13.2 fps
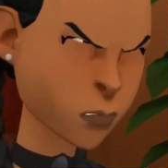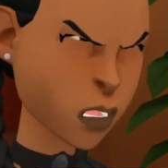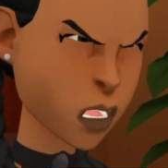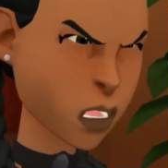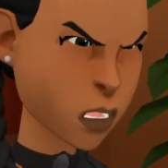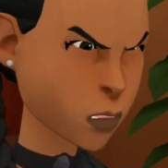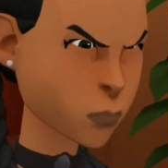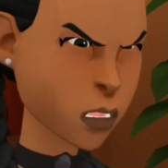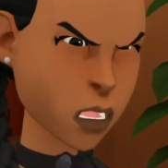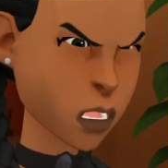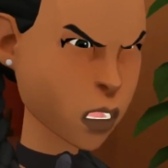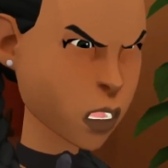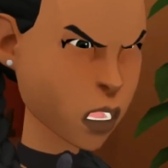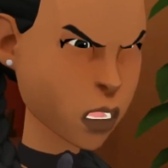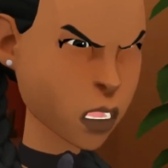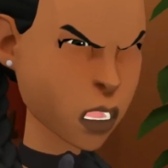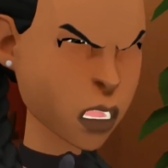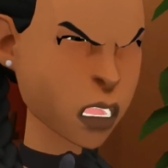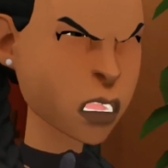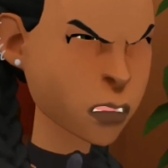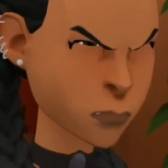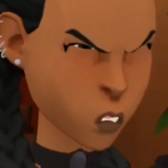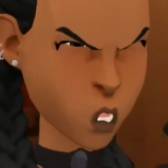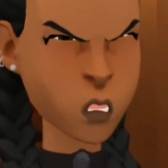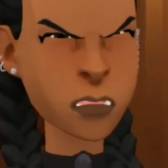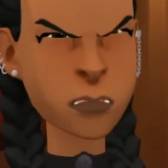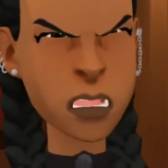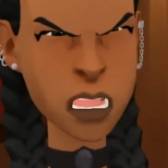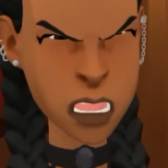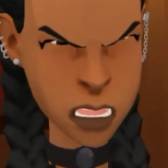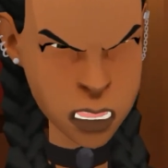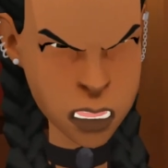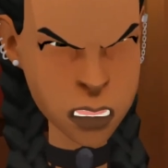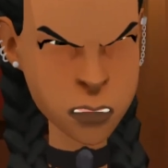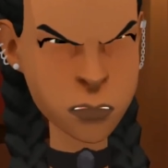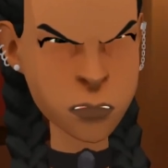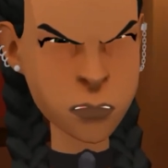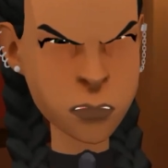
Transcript: Let companies take their responsibilities.